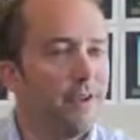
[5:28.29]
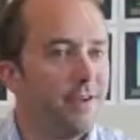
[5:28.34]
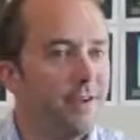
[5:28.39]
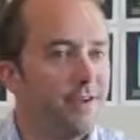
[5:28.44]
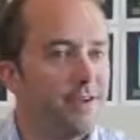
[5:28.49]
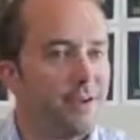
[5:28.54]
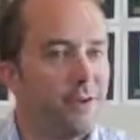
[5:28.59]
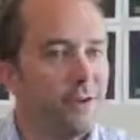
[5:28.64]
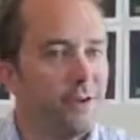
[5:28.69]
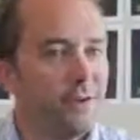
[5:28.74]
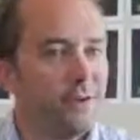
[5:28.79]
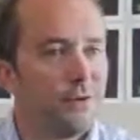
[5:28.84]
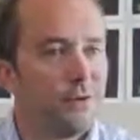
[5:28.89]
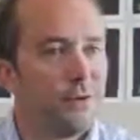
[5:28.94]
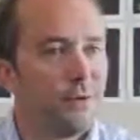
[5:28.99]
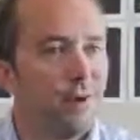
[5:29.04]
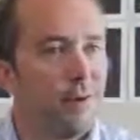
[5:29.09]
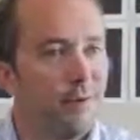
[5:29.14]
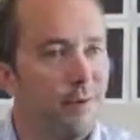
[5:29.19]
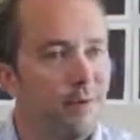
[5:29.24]
So
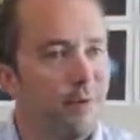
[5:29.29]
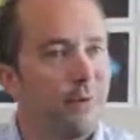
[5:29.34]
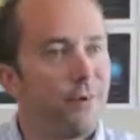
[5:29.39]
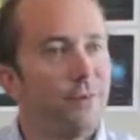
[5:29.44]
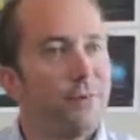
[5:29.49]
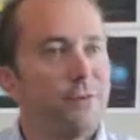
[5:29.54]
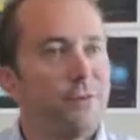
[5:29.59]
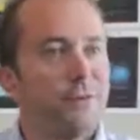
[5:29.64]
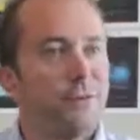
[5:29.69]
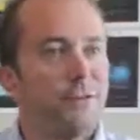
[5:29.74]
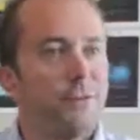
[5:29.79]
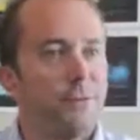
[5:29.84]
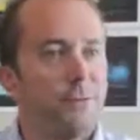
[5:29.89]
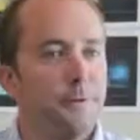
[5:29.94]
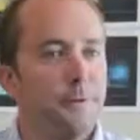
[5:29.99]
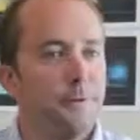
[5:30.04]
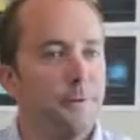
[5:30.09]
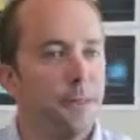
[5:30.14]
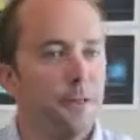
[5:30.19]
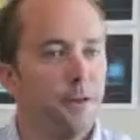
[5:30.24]
to our members and
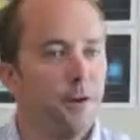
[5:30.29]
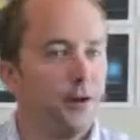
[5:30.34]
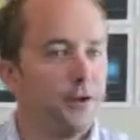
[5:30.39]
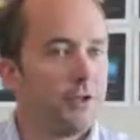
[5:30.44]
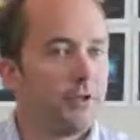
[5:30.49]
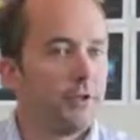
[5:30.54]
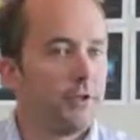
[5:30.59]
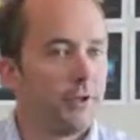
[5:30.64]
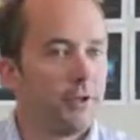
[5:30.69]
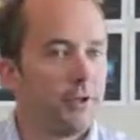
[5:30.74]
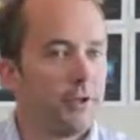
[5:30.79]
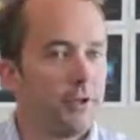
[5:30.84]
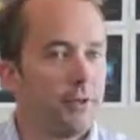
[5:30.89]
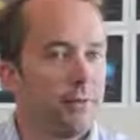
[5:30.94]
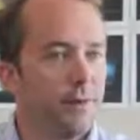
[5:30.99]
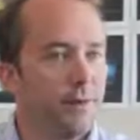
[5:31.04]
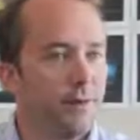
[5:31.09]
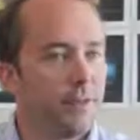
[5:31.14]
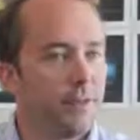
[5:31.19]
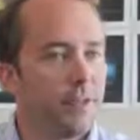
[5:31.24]
to the larger
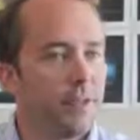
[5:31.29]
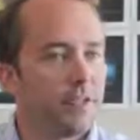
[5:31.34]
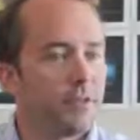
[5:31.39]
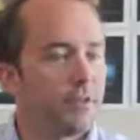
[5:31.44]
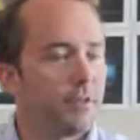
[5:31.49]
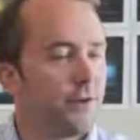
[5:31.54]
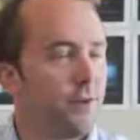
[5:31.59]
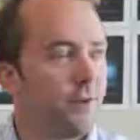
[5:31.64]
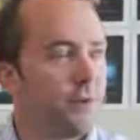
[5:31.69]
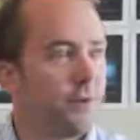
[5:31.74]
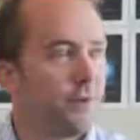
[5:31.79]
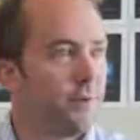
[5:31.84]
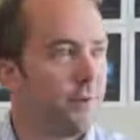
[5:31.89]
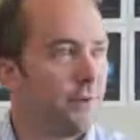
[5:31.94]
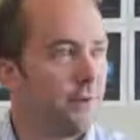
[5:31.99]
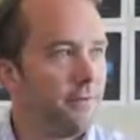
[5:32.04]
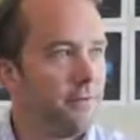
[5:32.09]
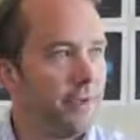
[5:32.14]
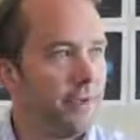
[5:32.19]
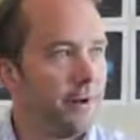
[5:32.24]
community, it's going to
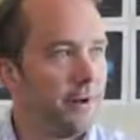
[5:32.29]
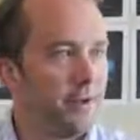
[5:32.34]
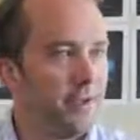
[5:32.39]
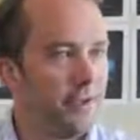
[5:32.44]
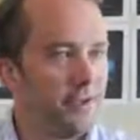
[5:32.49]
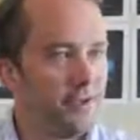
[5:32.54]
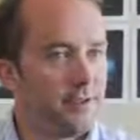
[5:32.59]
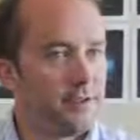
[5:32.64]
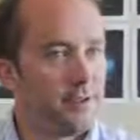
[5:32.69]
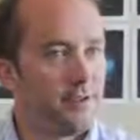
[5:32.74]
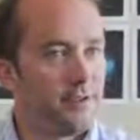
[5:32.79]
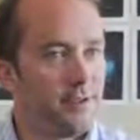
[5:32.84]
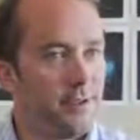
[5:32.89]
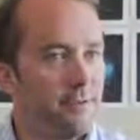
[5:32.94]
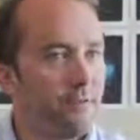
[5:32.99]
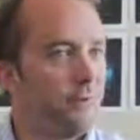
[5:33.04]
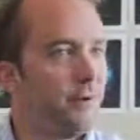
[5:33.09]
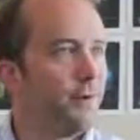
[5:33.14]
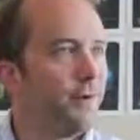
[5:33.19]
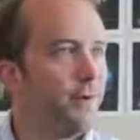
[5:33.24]
appear very
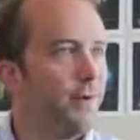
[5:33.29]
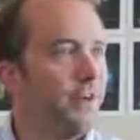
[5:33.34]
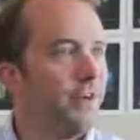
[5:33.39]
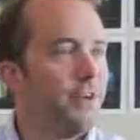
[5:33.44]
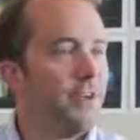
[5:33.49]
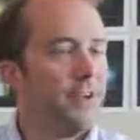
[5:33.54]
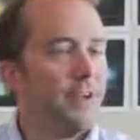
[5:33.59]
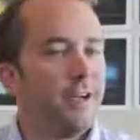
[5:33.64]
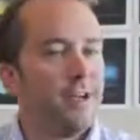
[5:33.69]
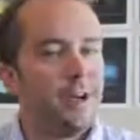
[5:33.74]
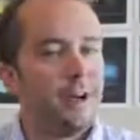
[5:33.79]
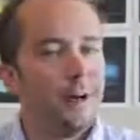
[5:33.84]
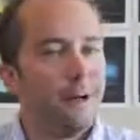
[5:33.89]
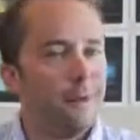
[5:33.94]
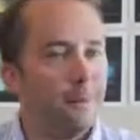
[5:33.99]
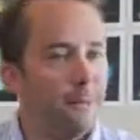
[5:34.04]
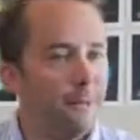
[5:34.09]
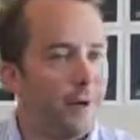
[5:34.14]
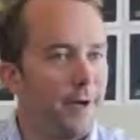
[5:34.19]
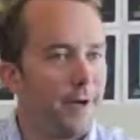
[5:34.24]
simple,
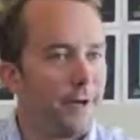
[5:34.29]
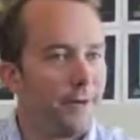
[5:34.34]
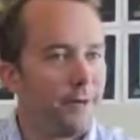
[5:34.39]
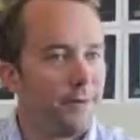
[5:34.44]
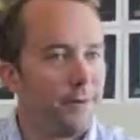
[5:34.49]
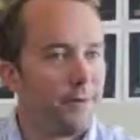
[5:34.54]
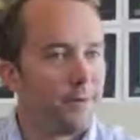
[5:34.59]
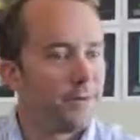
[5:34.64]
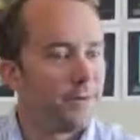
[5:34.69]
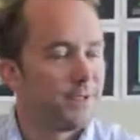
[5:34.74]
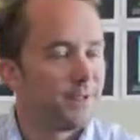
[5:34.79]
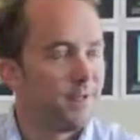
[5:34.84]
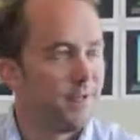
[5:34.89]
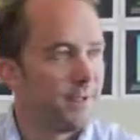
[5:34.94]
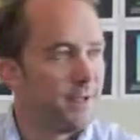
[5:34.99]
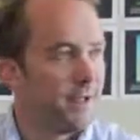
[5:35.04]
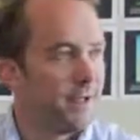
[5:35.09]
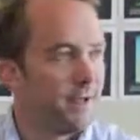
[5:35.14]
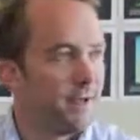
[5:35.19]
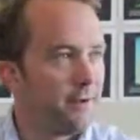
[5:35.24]
but we've been
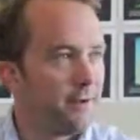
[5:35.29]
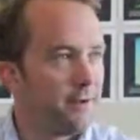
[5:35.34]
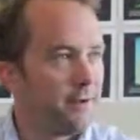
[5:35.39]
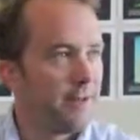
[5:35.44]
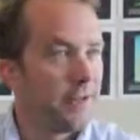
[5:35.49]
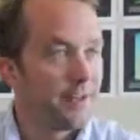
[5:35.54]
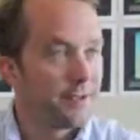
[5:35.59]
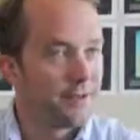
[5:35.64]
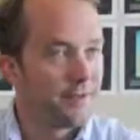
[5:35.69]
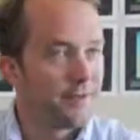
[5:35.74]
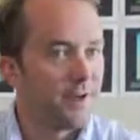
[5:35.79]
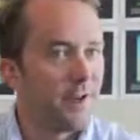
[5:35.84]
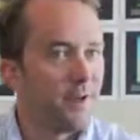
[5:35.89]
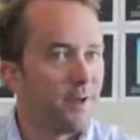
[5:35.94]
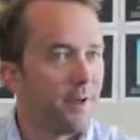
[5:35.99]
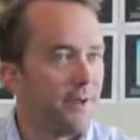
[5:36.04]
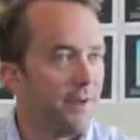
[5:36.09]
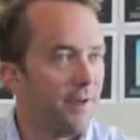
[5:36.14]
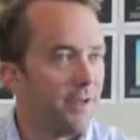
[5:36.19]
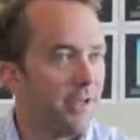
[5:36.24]
spending lots of time
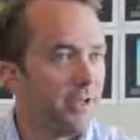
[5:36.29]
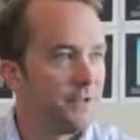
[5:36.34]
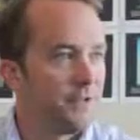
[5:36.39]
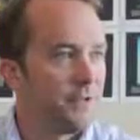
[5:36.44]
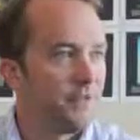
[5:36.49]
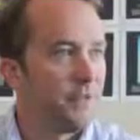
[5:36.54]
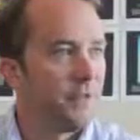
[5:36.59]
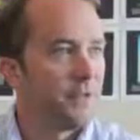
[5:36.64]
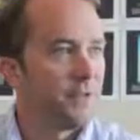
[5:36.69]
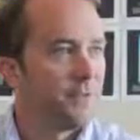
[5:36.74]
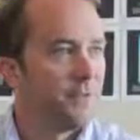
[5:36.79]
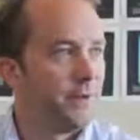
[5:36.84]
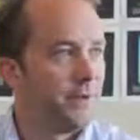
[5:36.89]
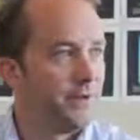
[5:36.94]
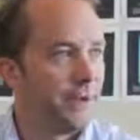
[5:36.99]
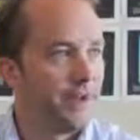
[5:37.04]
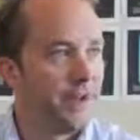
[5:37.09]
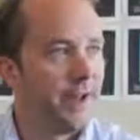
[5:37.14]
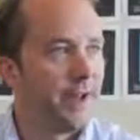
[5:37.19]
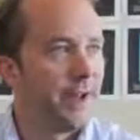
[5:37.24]
over the last few months
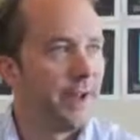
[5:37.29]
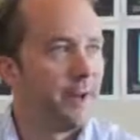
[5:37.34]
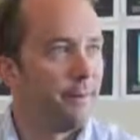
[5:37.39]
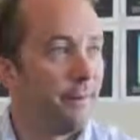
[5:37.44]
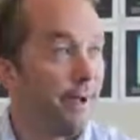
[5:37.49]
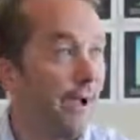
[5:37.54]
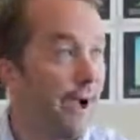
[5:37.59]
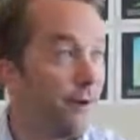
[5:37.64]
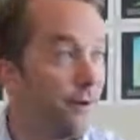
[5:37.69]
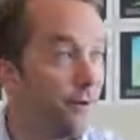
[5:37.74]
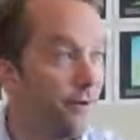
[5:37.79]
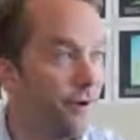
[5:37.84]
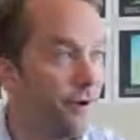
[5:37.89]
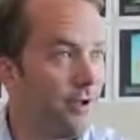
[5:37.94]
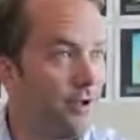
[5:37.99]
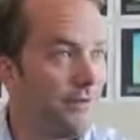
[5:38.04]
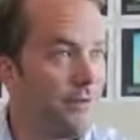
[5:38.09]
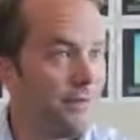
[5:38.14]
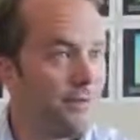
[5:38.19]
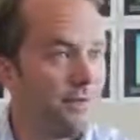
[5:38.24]
figuring out how to power
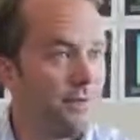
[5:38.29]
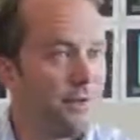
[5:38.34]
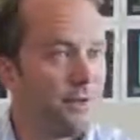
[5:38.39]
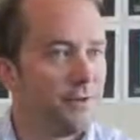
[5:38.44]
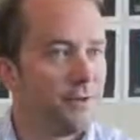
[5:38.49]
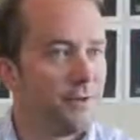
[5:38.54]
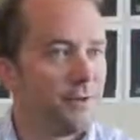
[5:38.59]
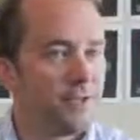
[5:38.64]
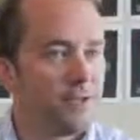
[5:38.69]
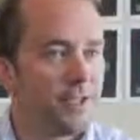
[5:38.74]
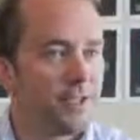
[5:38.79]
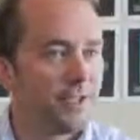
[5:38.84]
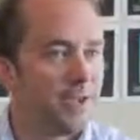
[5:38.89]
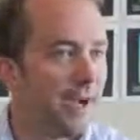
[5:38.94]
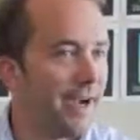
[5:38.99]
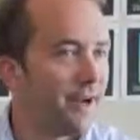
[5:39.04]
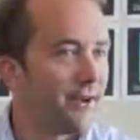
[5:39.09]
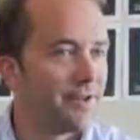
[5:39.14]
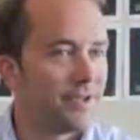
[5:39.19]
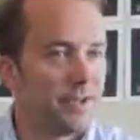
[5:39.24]
all of these vehicles. The
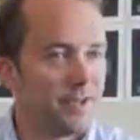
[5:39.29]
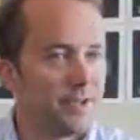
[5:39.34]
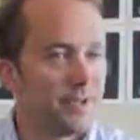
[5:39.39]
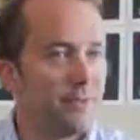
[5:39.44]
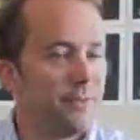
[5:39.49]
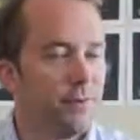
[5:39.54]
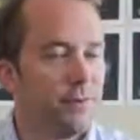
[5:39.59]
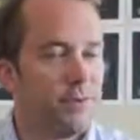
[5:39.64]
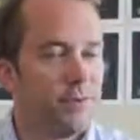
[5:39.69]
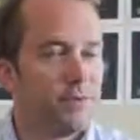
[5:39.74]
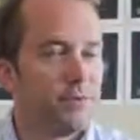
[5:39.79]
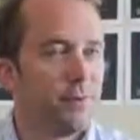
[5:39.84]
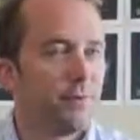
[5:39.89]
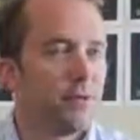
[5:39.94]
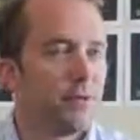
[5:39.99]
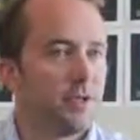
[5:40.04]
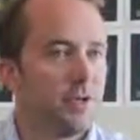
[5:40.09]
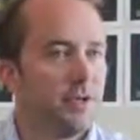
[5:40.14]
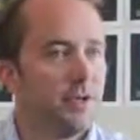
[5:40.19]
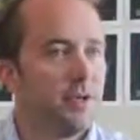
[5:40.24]
entire system, with the
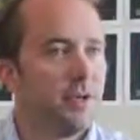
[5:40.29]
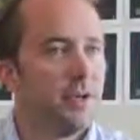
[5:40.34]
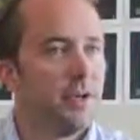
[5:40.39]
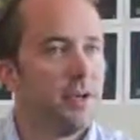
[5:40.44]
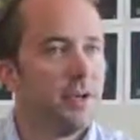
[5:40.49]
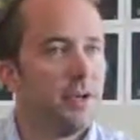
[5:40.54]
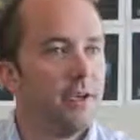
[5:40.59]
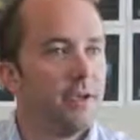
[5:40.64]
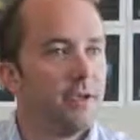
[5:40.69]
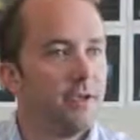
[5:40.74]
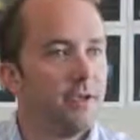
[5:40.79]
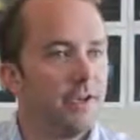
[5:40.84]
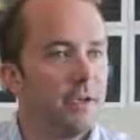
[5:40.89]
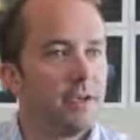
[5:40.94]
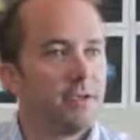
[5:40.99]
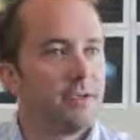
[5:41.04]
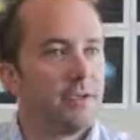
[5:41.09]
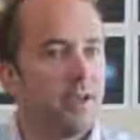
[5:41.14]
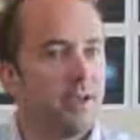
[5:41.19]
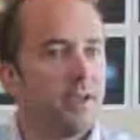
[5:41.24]
exception of
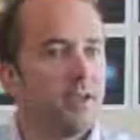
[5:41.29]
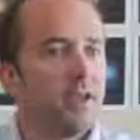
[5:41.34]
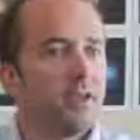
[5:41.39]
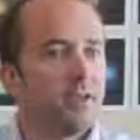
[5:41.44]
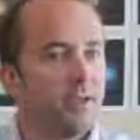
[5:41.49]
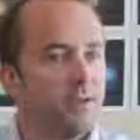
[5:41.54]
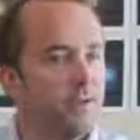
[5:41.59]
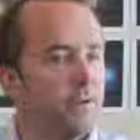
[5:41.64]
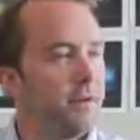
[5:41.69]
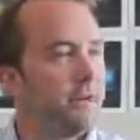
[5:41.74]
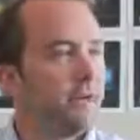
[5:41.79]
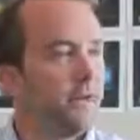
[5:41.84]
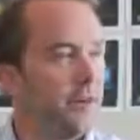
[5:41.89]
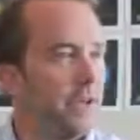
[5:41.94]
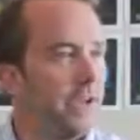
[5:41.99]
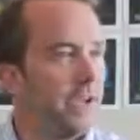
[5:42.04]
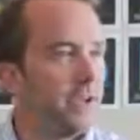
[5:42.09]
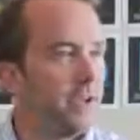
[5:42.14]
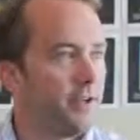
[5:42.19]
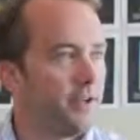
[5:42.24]
things like an SUV for a
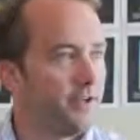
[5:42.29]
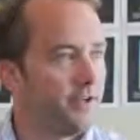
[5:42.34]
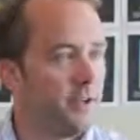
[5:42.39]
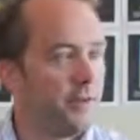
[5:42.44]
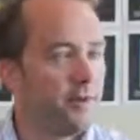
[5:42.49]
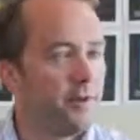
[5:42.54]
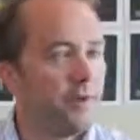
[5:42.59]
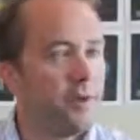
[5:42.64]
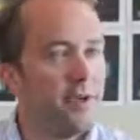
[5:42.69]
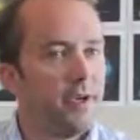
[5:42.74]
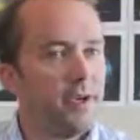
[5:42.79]
hiking trip,